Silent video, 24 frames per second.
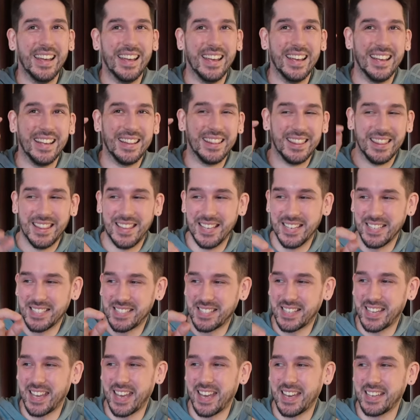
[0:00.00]
In this
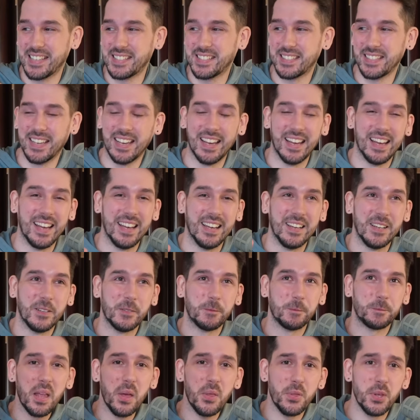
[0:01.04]
case,
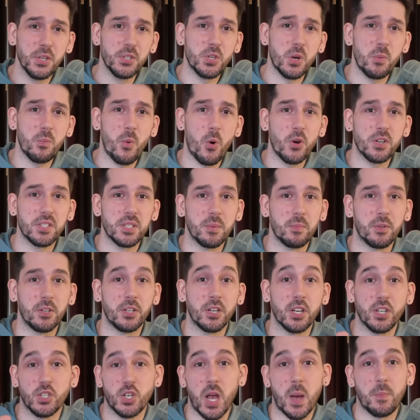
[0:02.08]
these are more similar
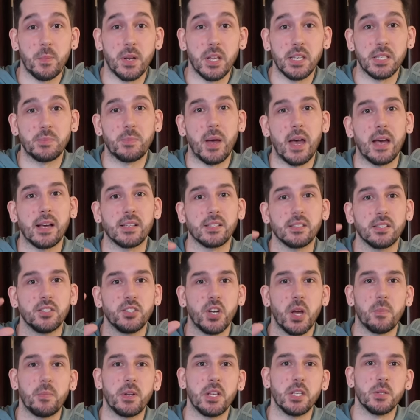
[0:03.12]
to Japanese packs.
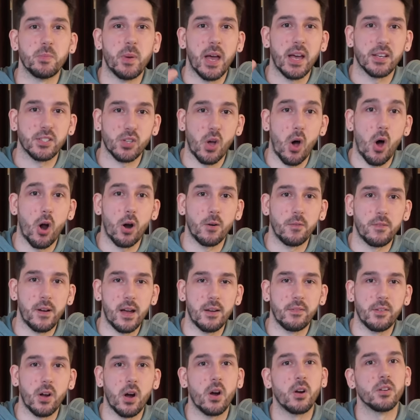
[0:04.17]
Japanese packs are
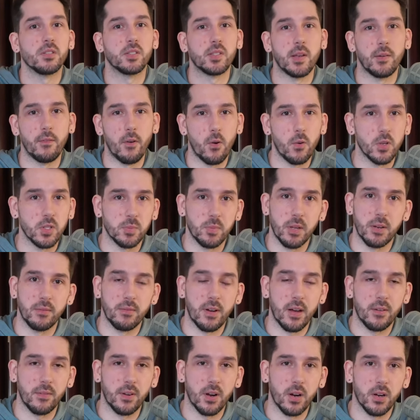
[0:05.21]
5 cards. They've always been
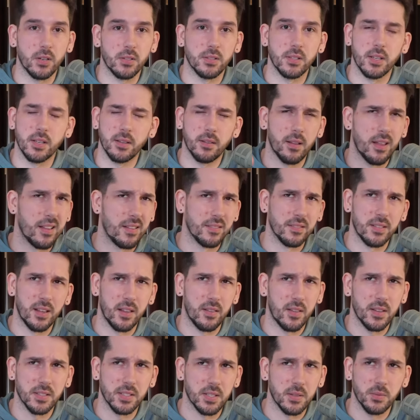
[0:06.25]
5 cards,
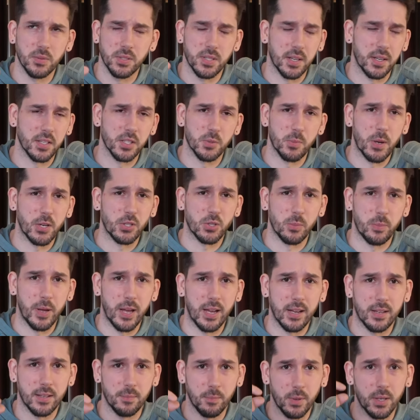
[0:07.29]
unless it's like a special
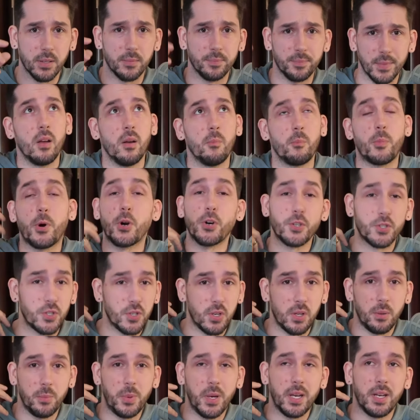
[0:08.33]
pack. But
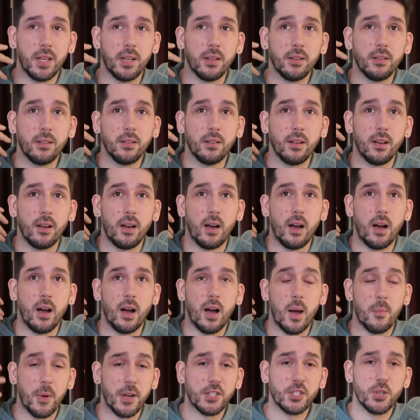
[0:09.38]
personal opinion,
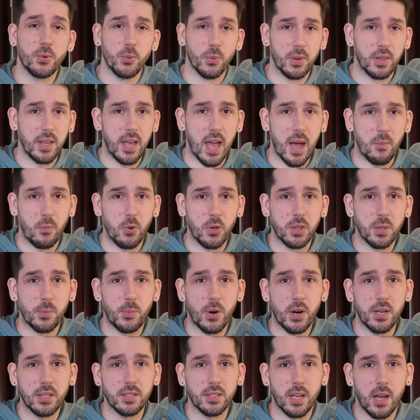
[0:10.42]
I'm actually really happy with the
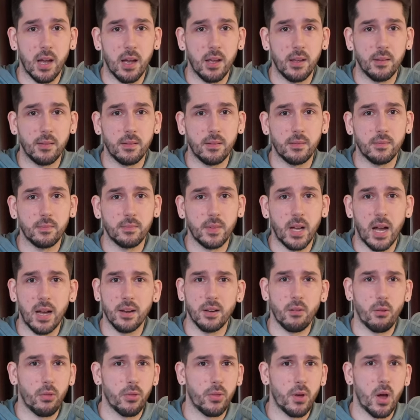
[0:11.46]
price. I
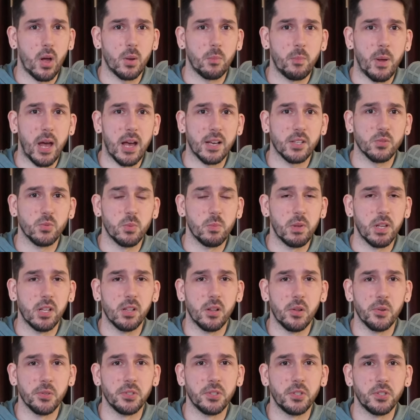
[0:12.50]
kind of thought packs would be
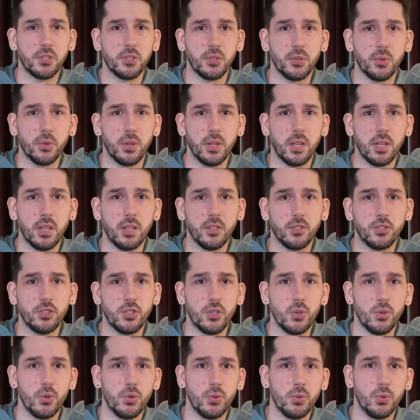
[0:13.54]
closer to the
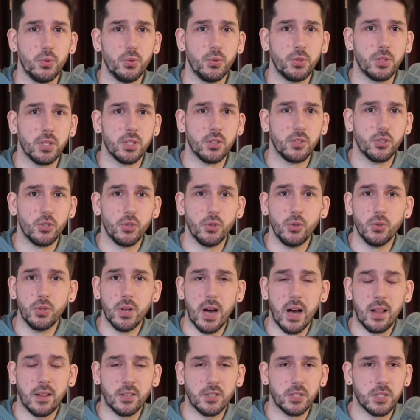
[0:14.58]
$2 to
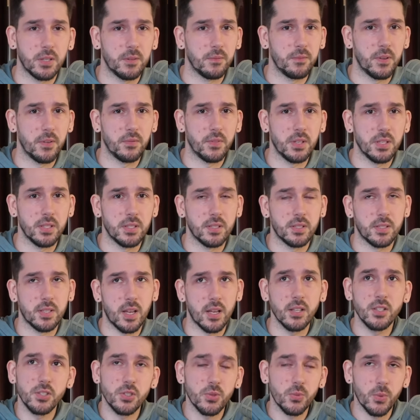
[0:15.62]

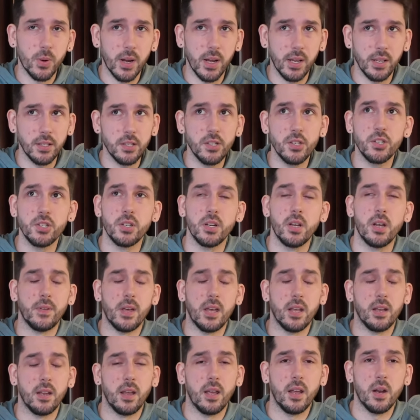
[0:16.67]
$2.50 range.
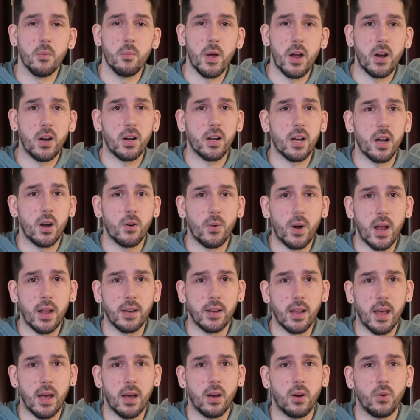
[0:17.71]
In America right
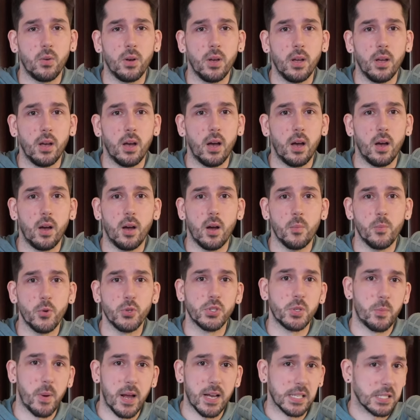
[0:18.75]
now, a
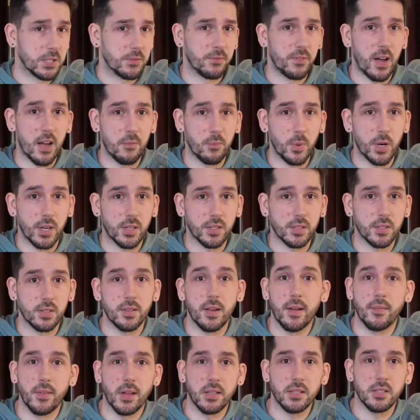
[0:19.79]
booster pack is $5,
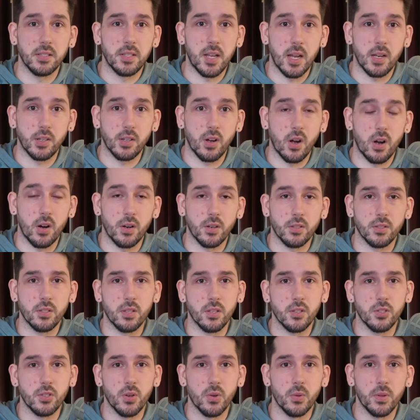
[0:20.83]
and that's 10 cards.
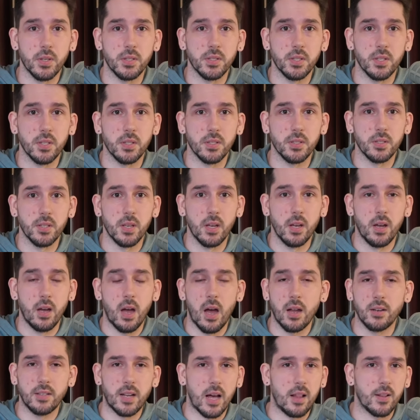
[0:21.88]
So this is
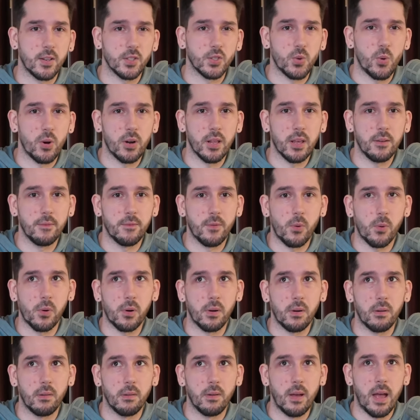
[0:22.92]
$1.20
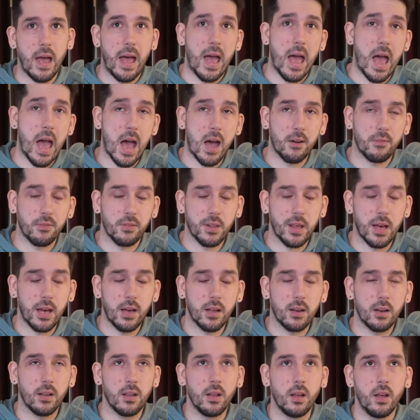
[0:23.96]
for half
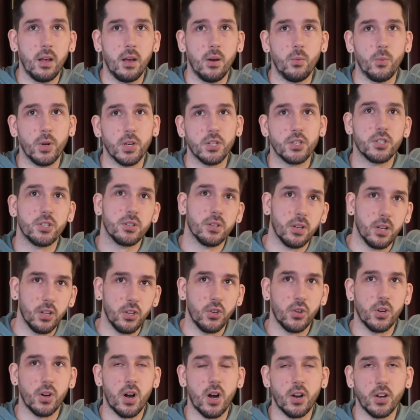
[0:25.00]
that, which
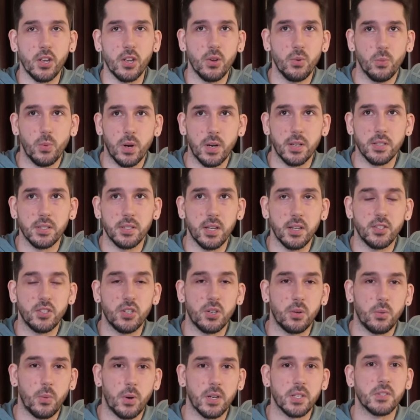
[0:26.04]
you could argue one is
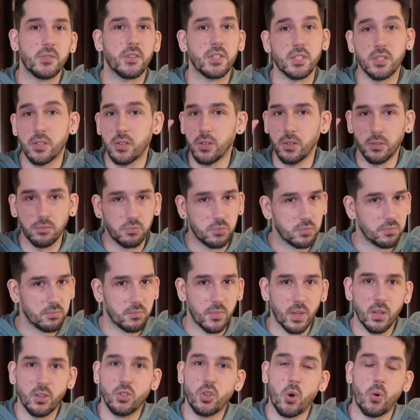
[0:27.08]
digital, one is physical.
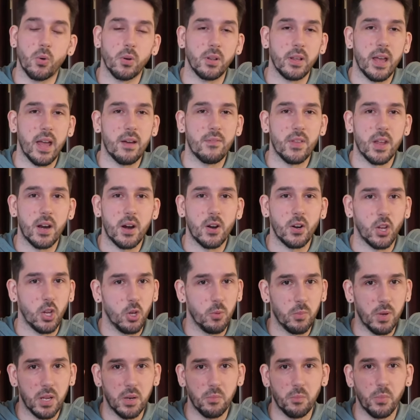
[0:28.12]
Totally have that
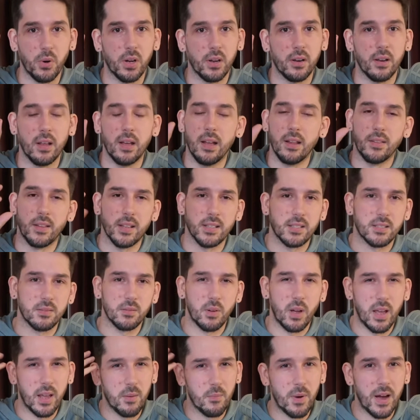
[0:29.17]
argument, but that's
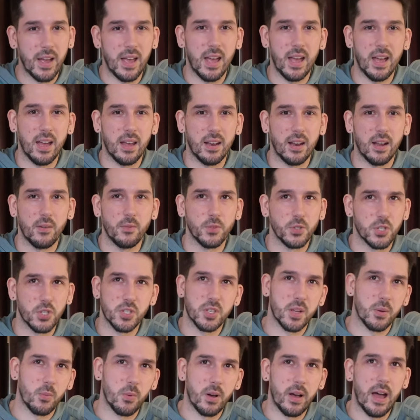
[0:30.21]
in my head. I was
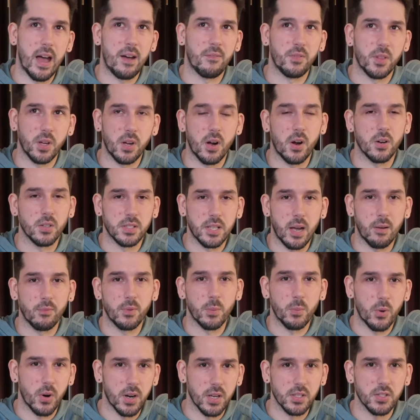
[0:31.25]
just like, well, half the cards, half the
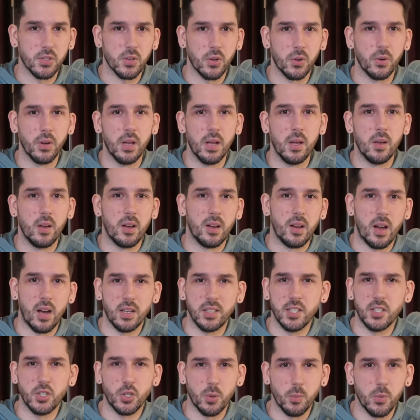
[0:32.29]
price. So a
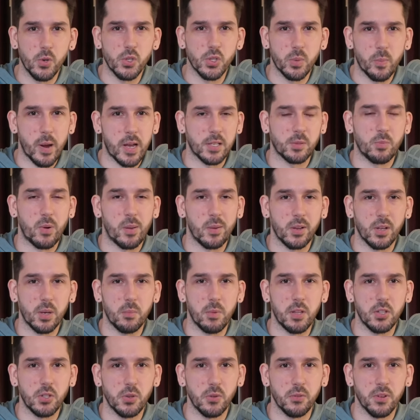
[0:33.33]
digital booster pack is probably going to
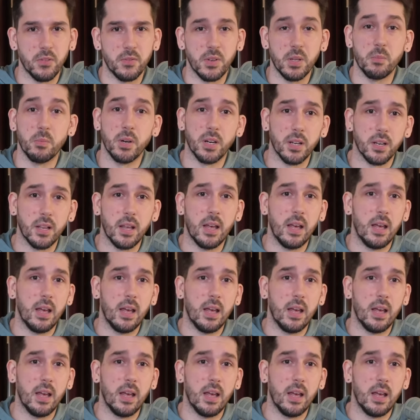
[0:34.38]
be $2.50, but